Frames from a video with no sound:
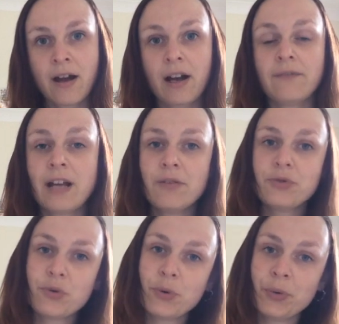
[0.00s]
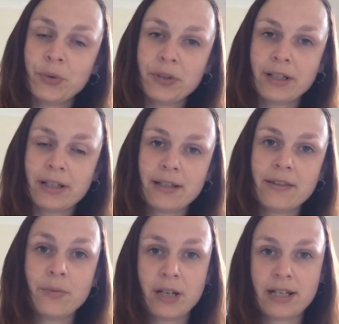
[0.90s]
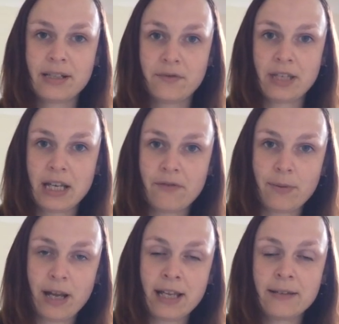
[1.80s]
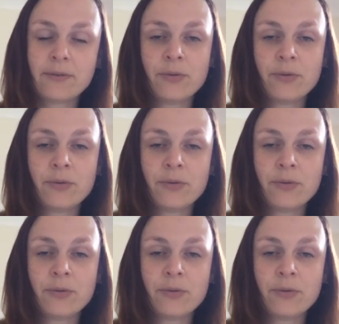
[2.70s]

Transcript: I've now drawn the winners for the giveaway,